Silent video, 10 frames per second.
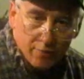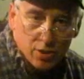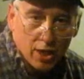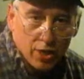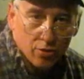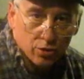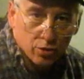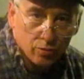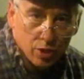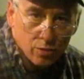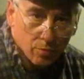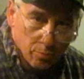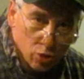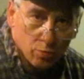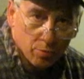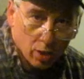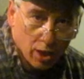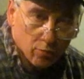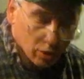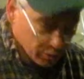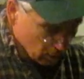a sander to do this, but most people have one in their